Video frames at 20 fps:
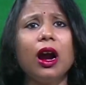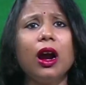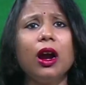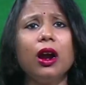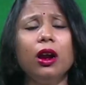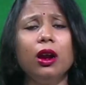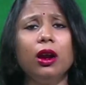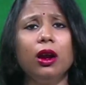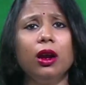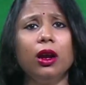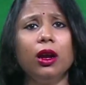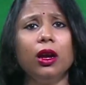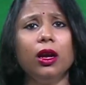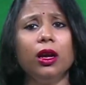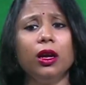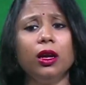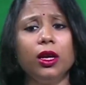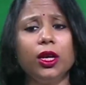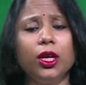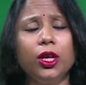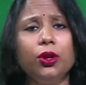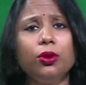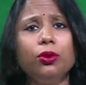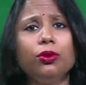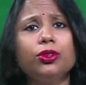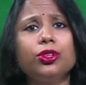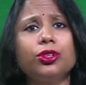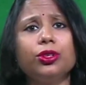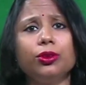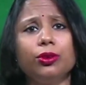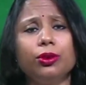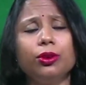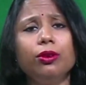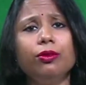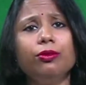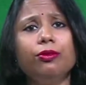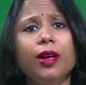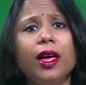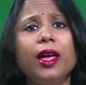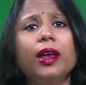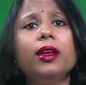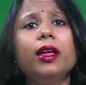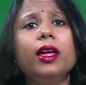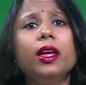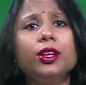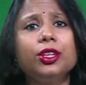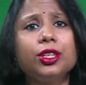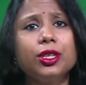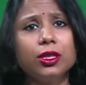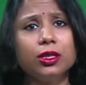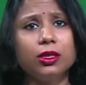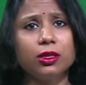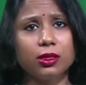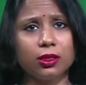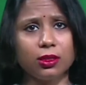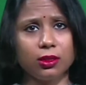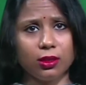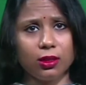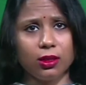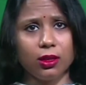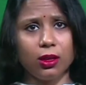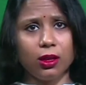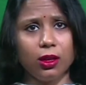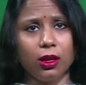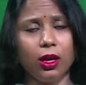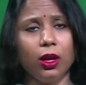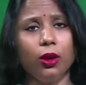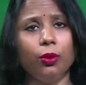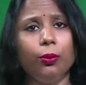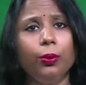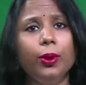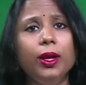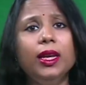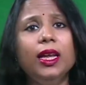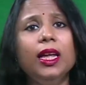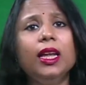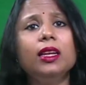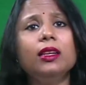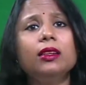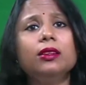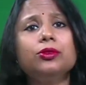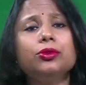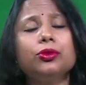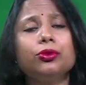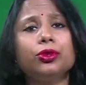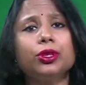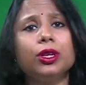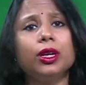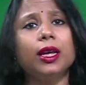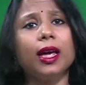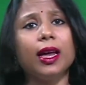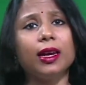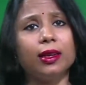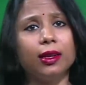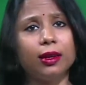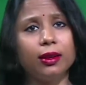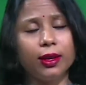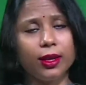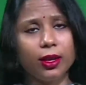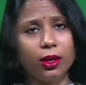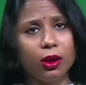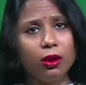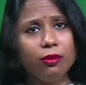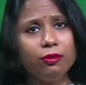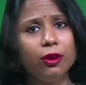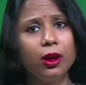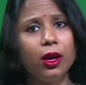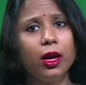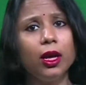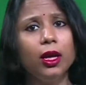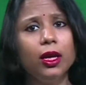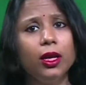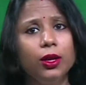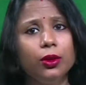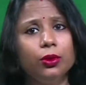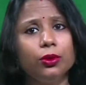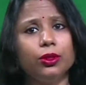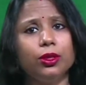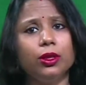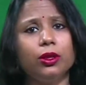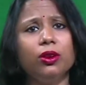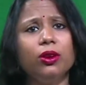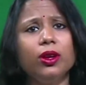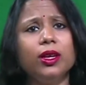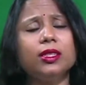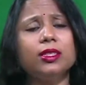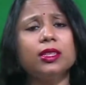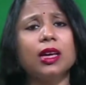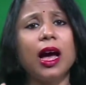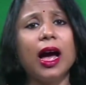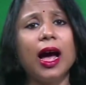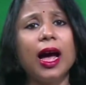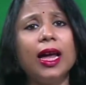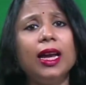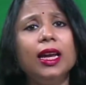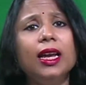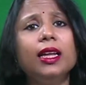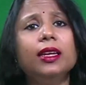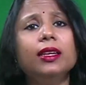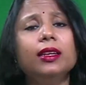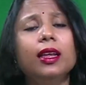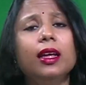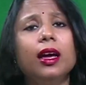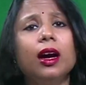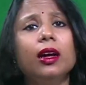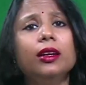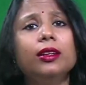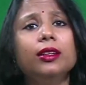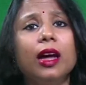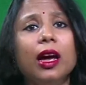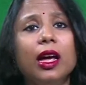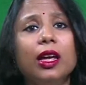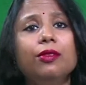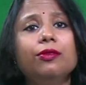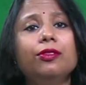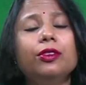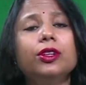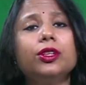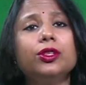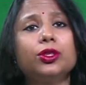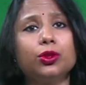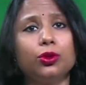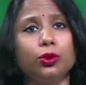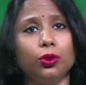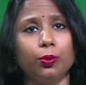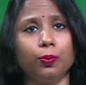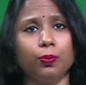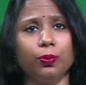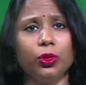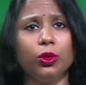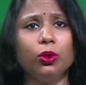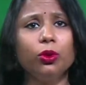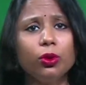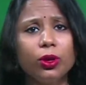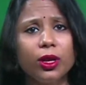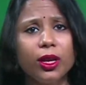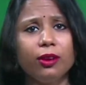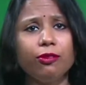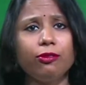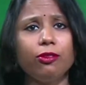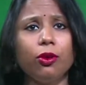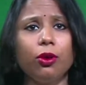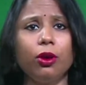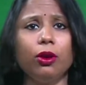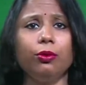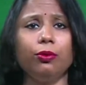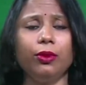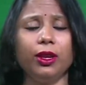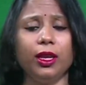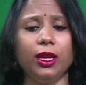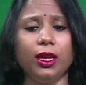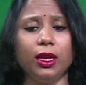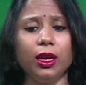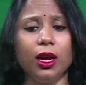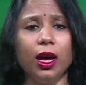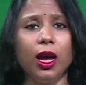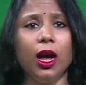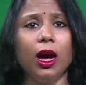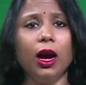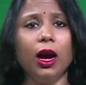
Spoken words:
are huge, variations within the social category of youth. It's highly a diverse group. Though they fall within